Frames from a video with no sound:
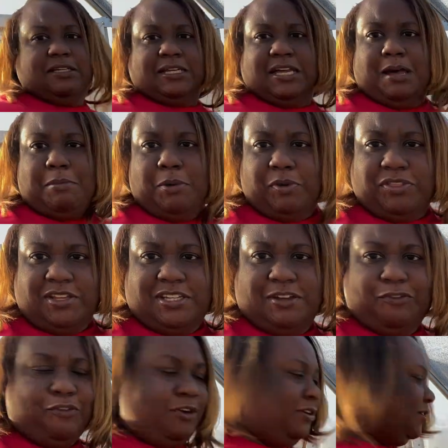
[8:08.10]
come up with a
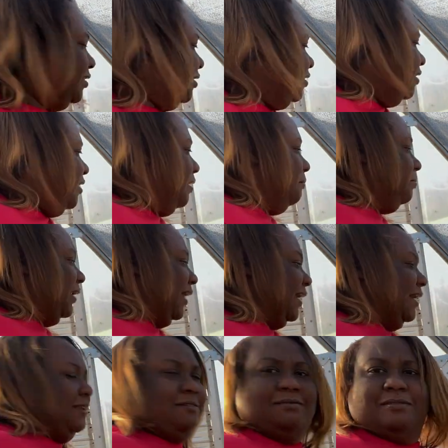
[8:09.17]
different
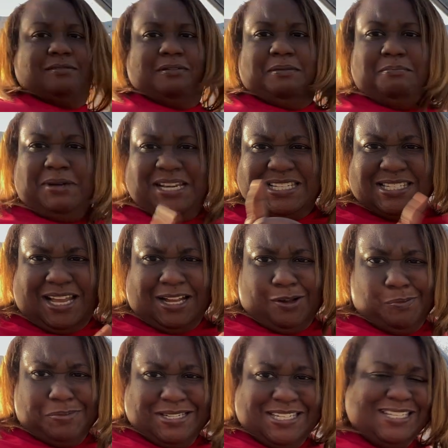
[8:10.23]
plan but it's not
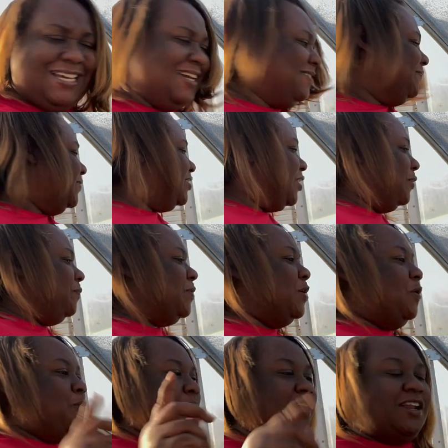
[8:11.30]
going to be today. So
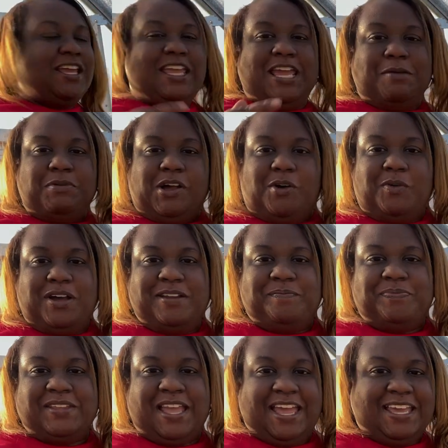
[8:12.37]
we're going to keep going.
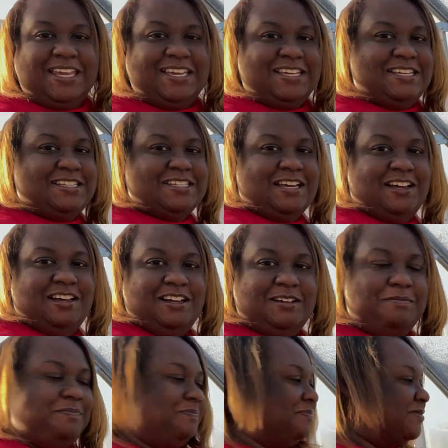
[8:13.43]
And
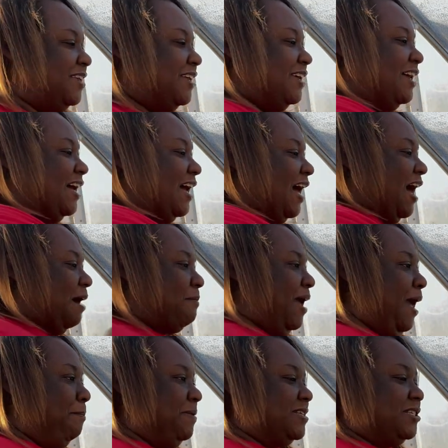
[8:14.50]
um, I'm
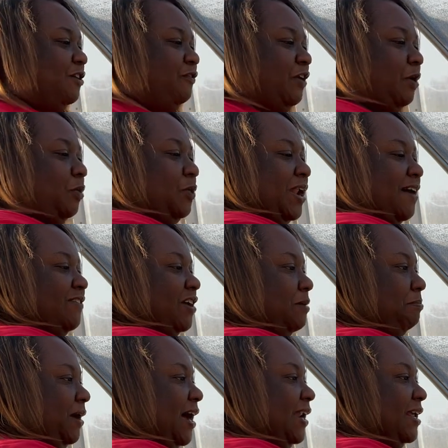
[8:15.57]
happy so far with what I've
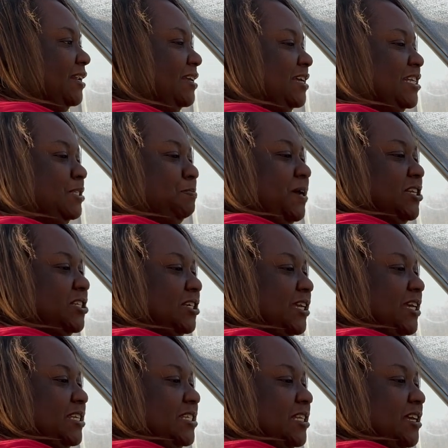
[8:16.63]
up potted, especially
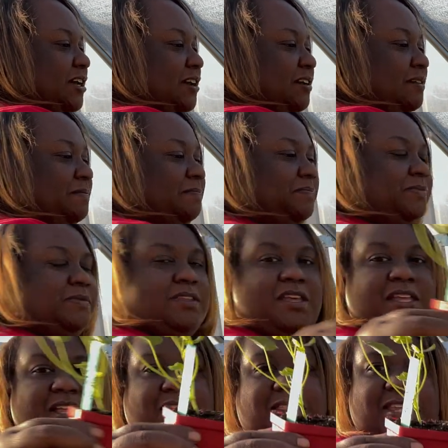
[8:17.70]
into um,
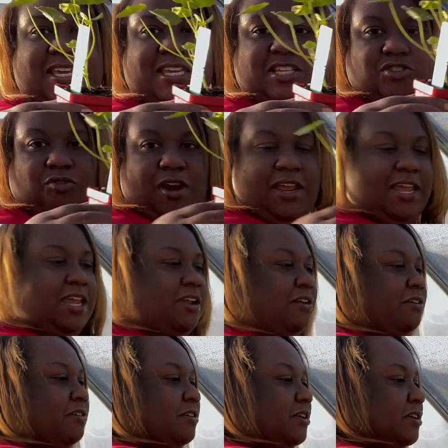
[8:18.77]
these right
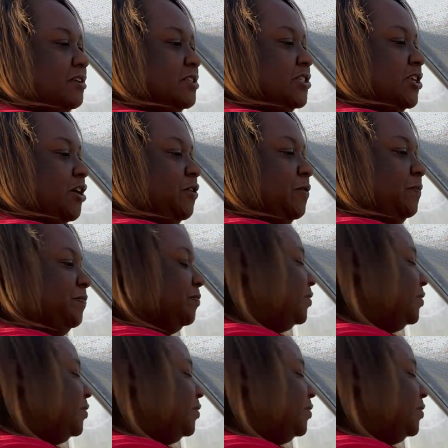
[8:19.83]
here. So